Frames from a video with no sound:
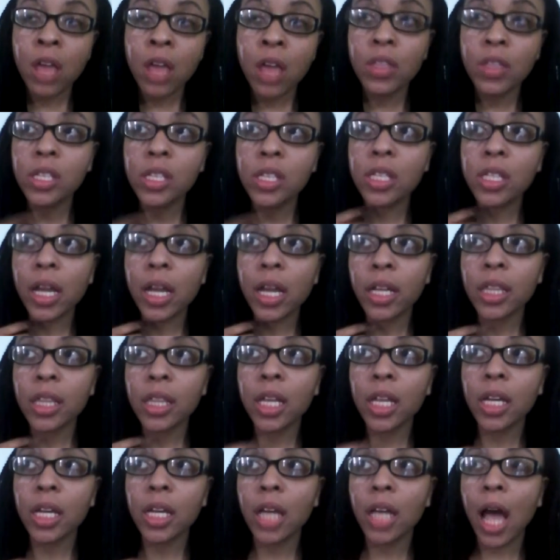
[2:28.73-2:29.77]
The second
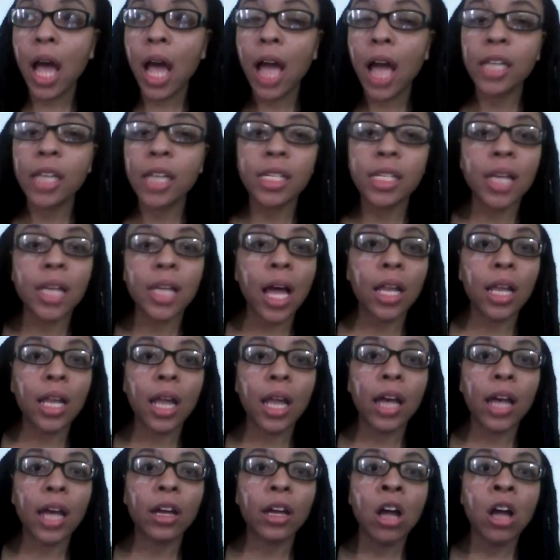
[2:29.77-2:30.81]
thing that I did not
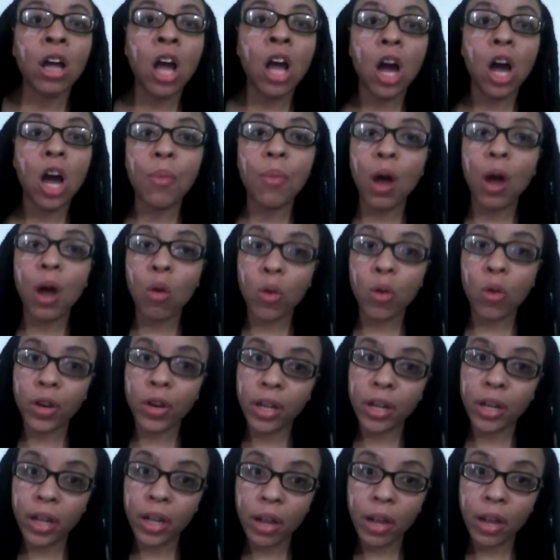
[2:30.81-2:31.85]
like about
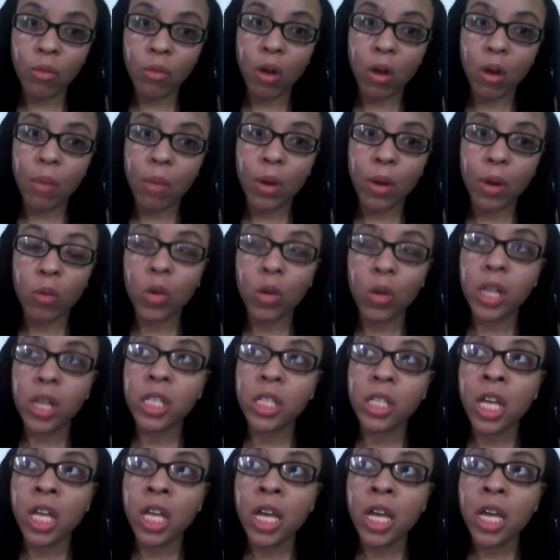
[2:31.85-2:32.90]
working at Walmart was
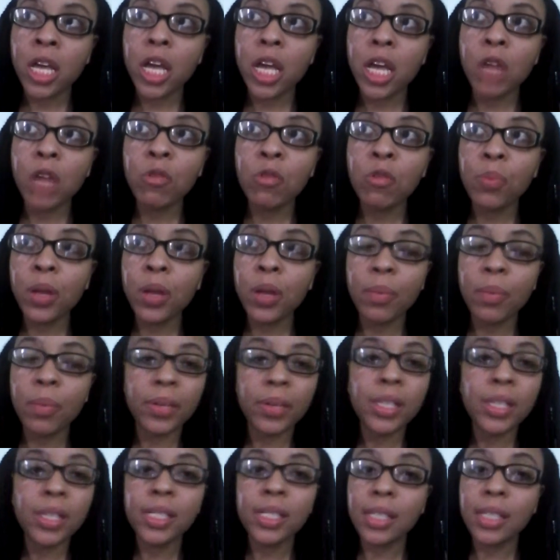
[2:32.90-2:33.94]
it was people,
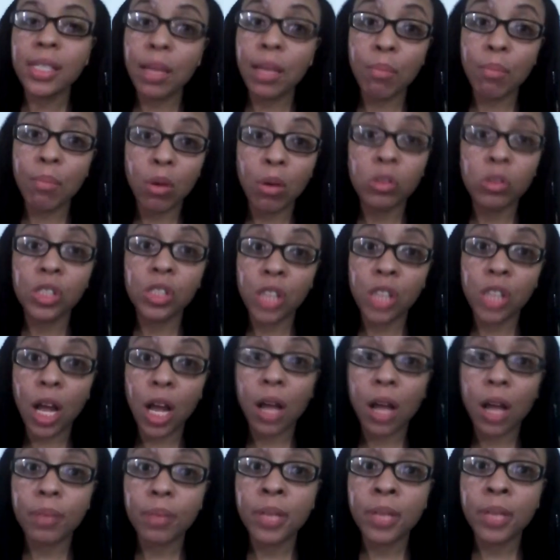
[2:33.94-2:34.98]
this is at most
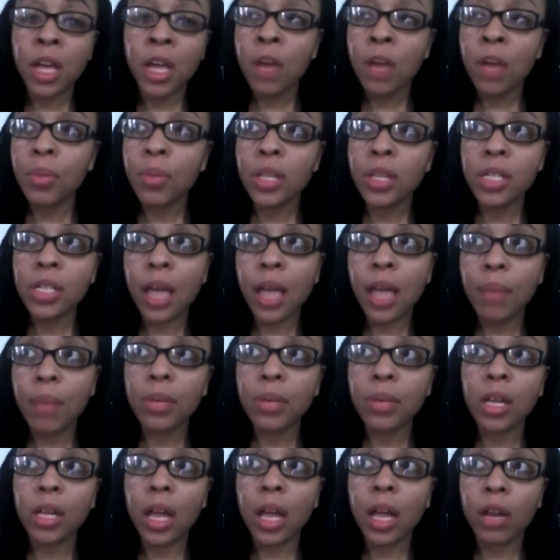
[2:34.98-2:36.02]
jobs, but this
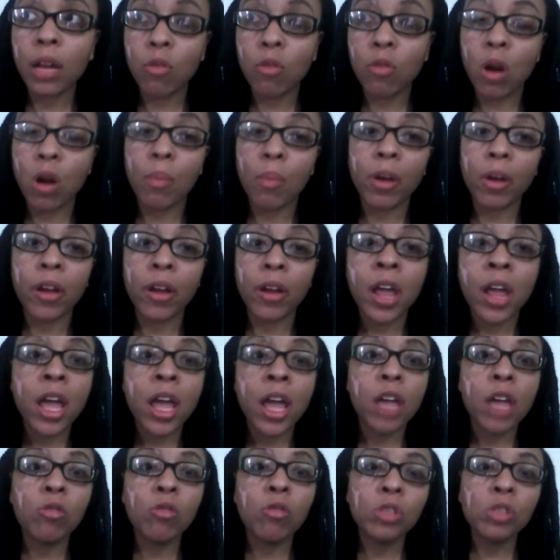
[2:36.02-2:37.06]
happened a lot at Walmart.
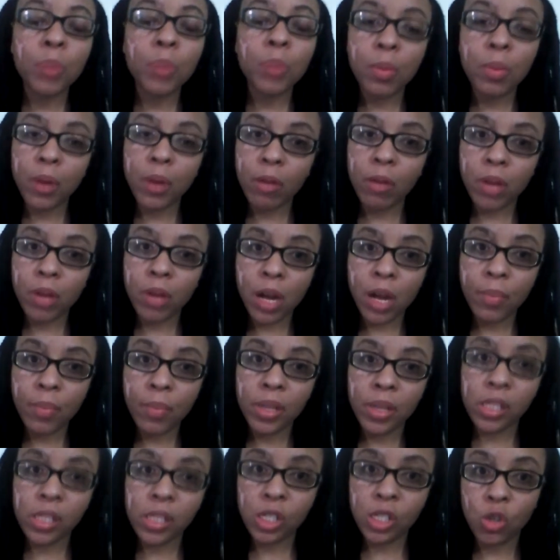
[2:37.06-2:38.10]
It was people that would come
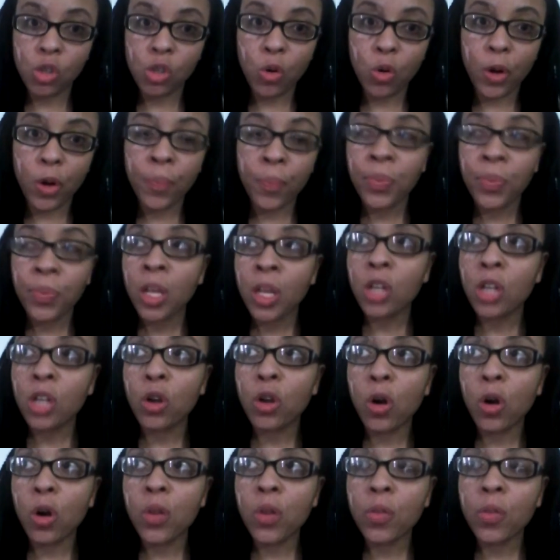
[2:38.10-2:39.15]
in the store, you're
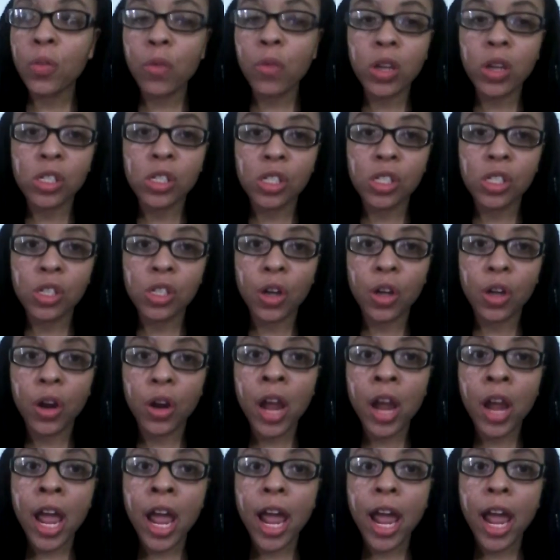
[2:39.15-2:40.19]
on the register,
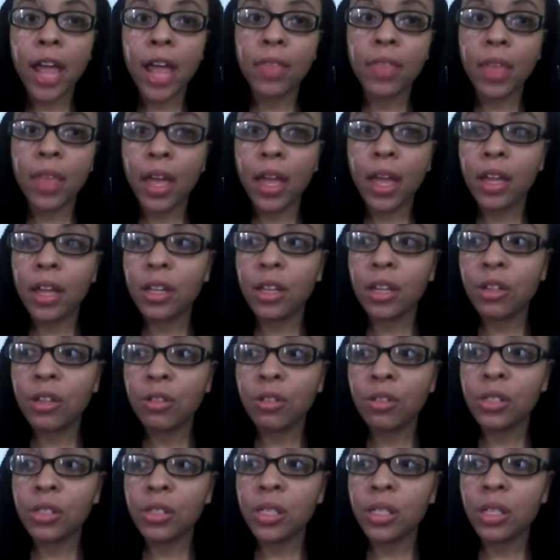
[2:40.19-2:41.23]
and that
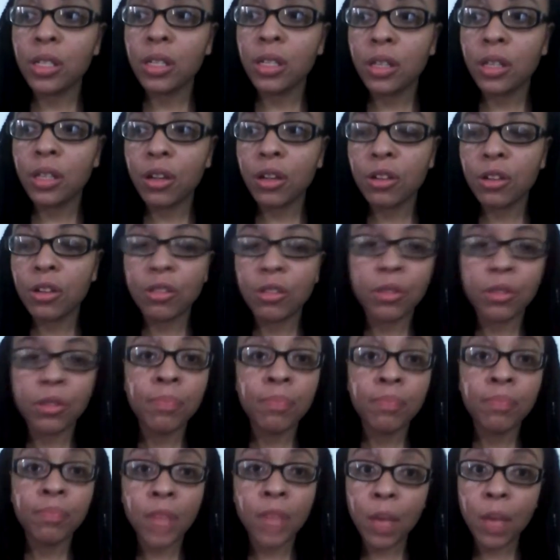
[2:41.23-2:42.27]
you're sitting there, you're
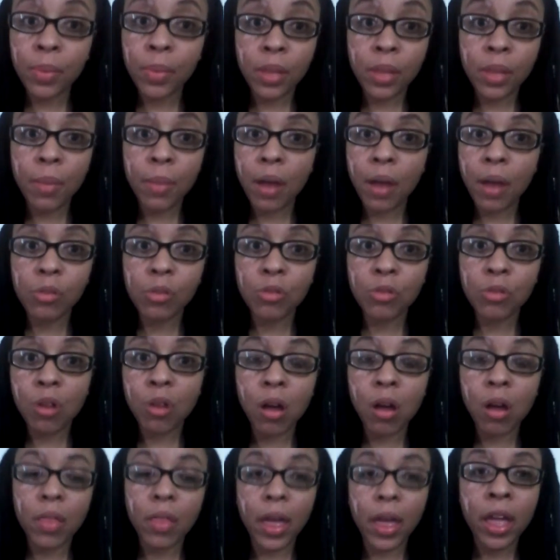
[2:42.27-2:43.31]
helping them out and doing
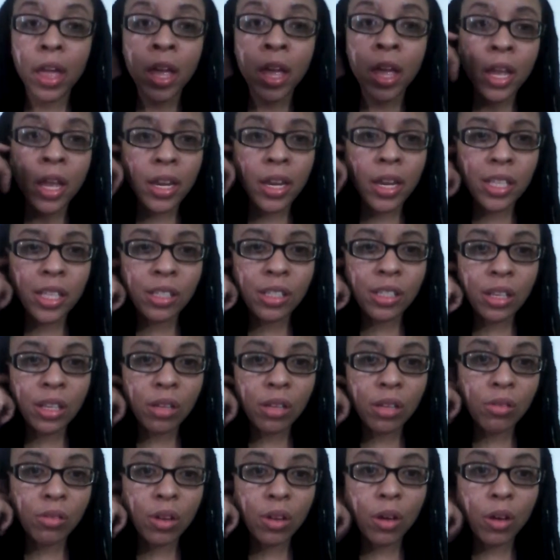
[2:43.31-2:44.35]
all that. Next thing
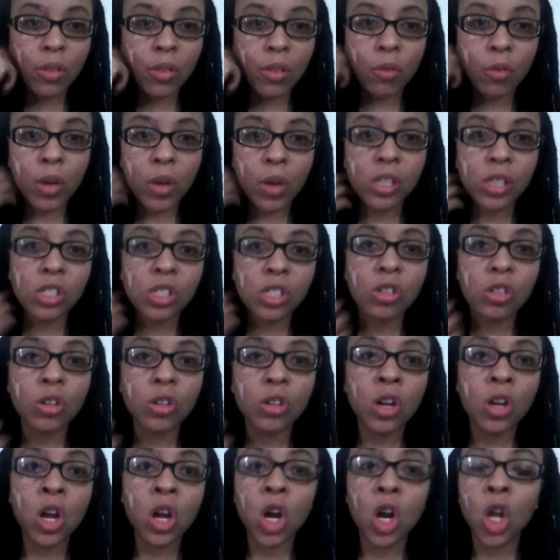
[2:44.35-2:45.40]
you know, the register
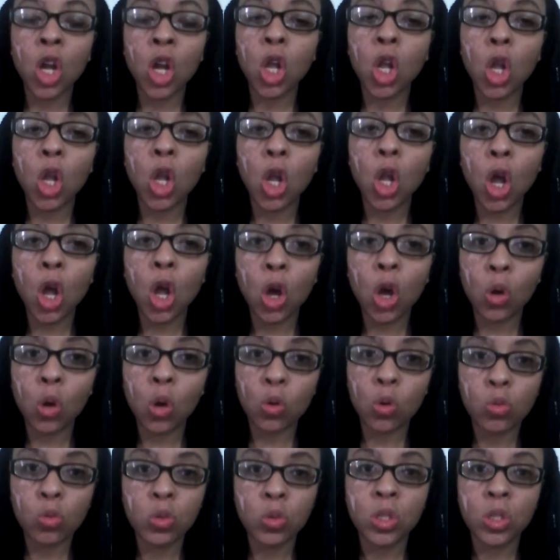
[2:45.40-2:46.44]

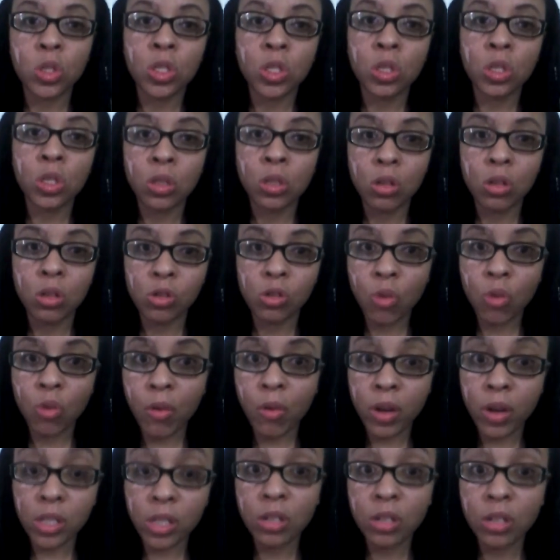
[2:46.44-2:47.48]
closed. The drawer
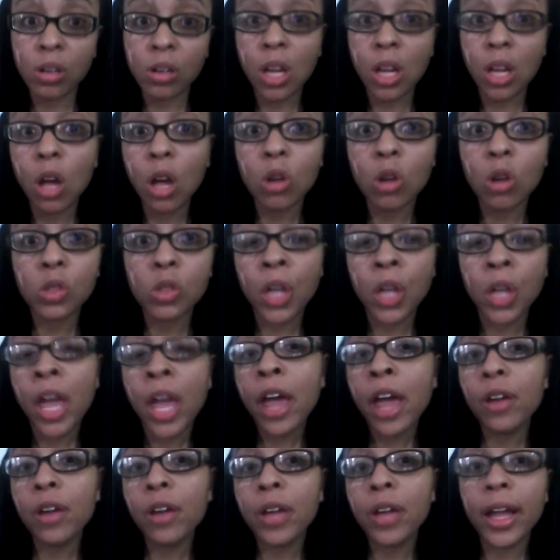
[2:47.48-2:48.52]
register closed.
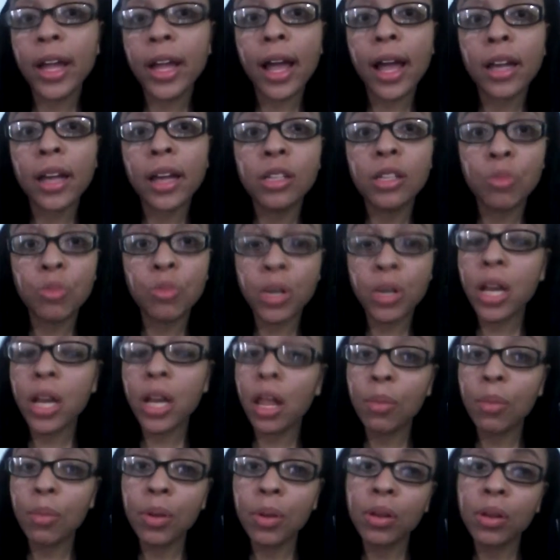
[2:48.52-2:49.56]
And they got a
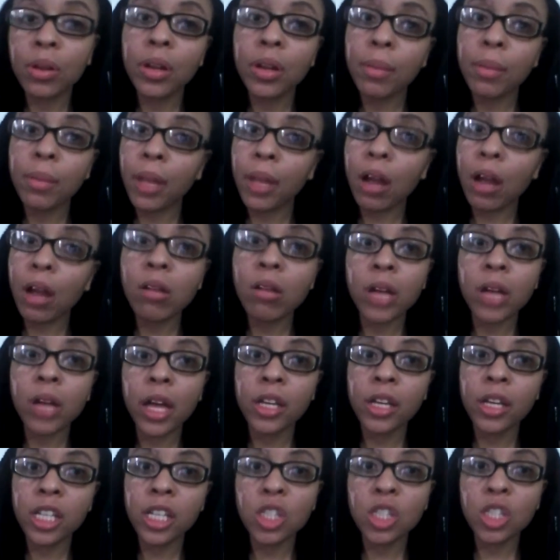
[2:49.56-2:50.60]
$20 bill. And I'm like, okay,
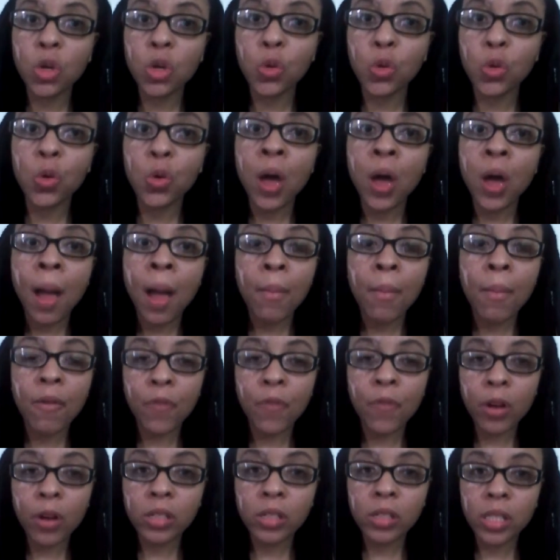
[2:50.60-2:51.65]
that's cool. But
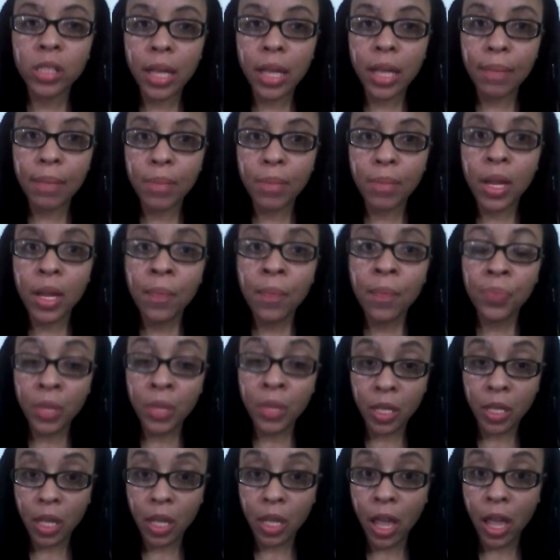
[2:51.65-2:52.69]
first, let me
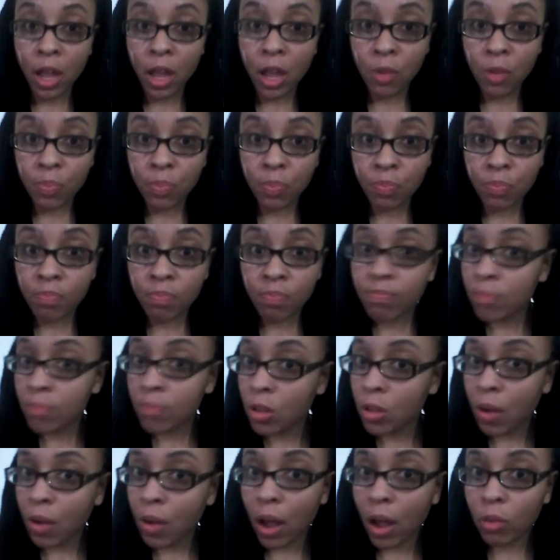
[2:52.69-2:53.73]
help
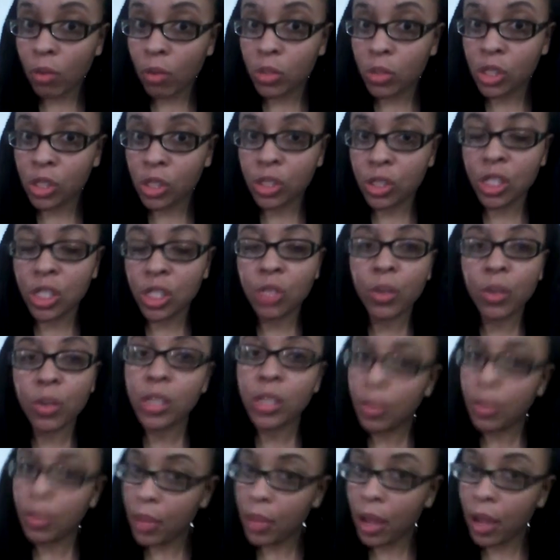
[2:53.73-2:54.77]
you out with your situation.
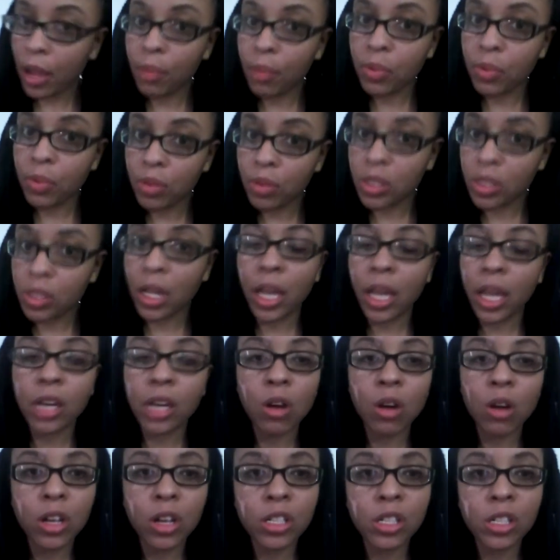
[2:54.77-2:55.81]
Let me help you scan
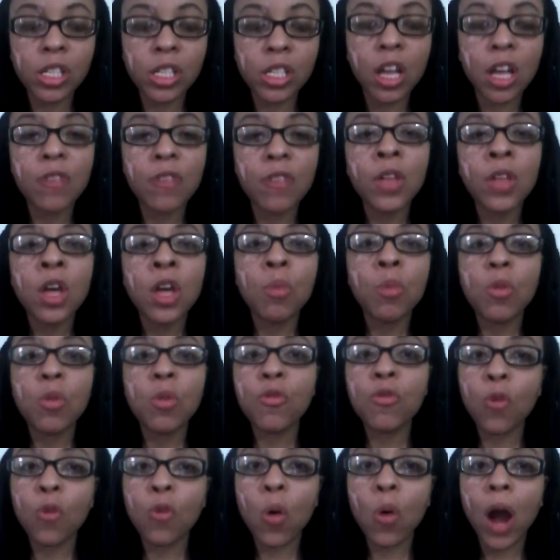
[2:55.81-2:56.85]
all your stuff
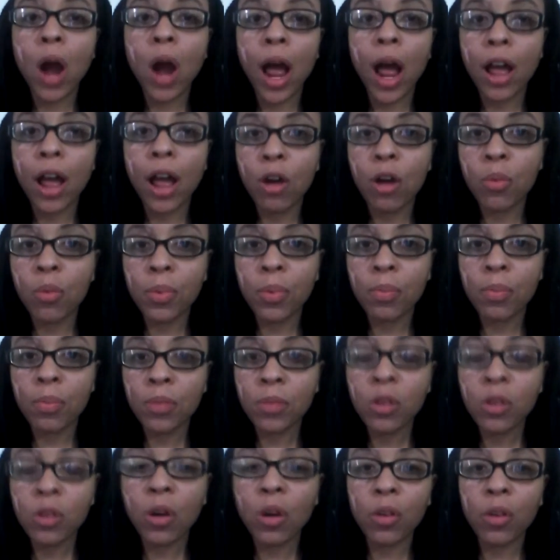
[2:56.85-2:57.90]
before I open.
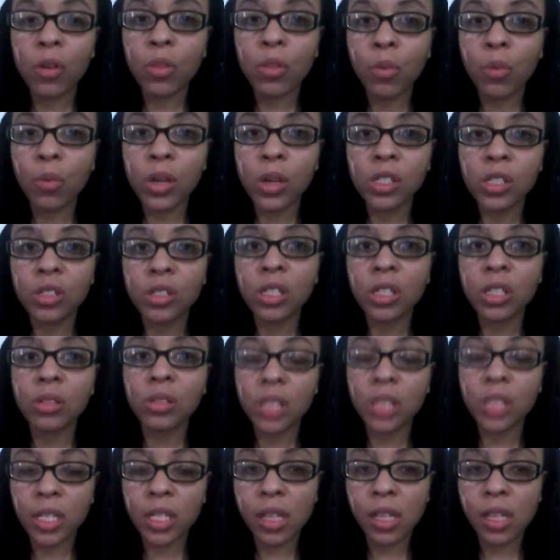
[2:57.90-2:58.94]
You know, the register is going to
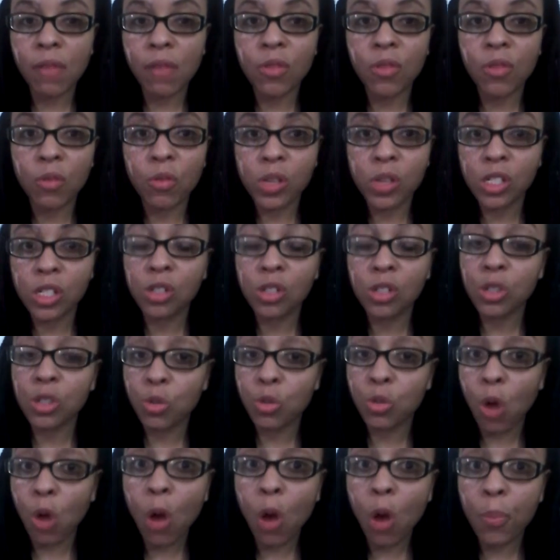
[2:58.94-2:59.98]
take time for the register to
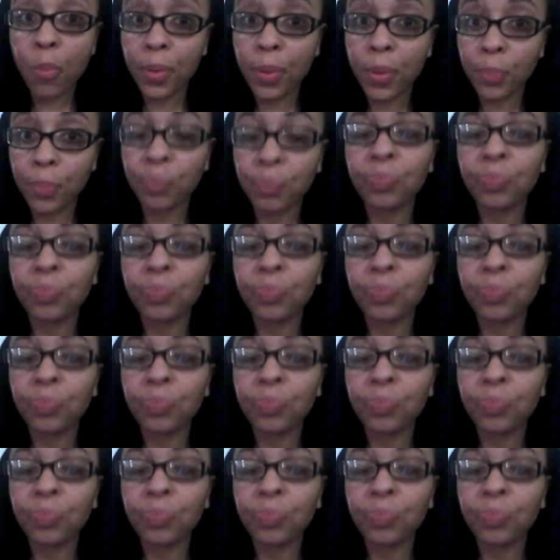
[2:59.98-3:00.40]
open.